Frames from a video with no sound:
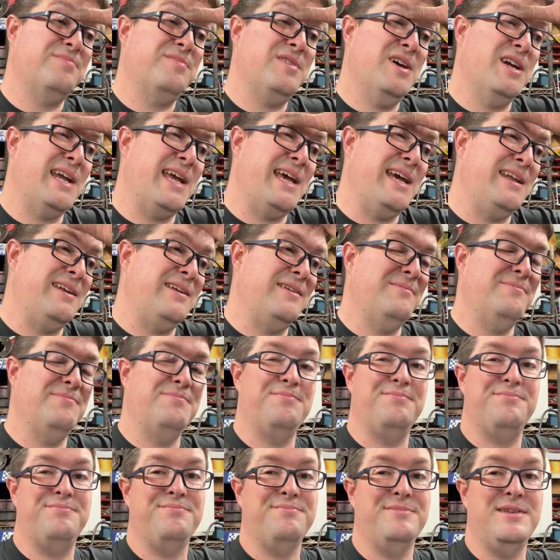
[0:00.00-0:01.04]
again,
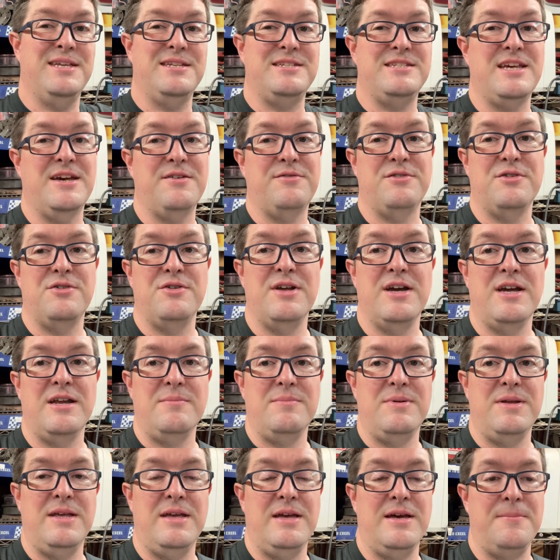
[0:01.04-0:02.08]
it's after 9
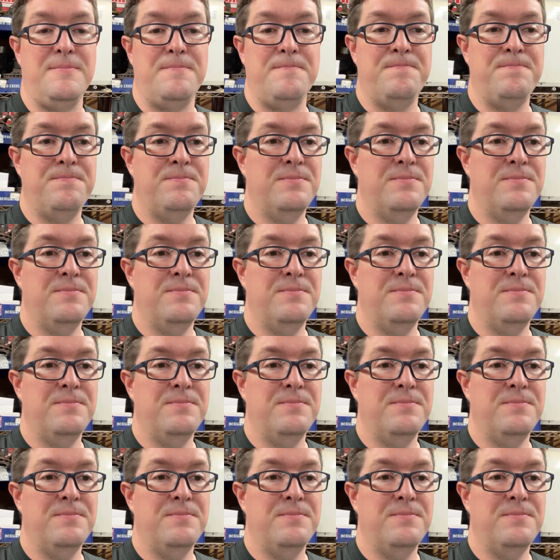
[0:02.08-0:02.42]
p.m.